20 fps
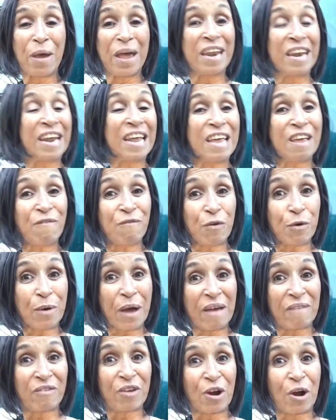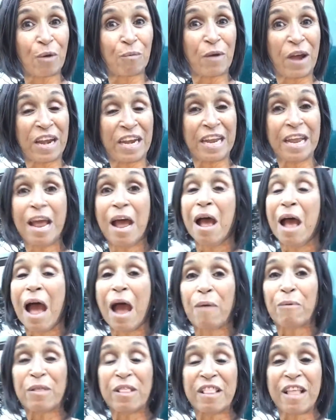And if you haven't already,
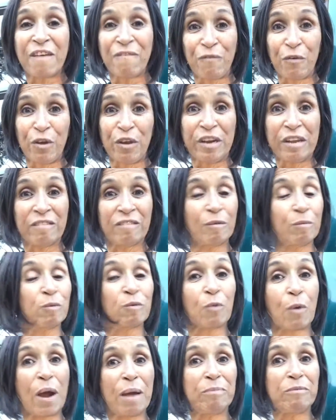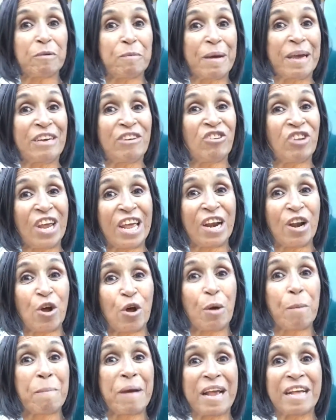I would love for you to subscribe to my
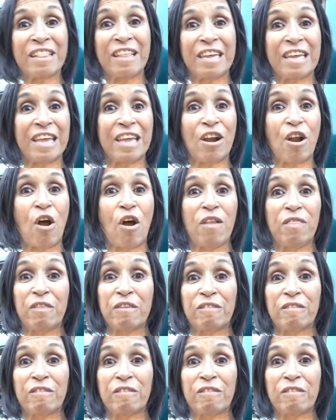channel by clicking on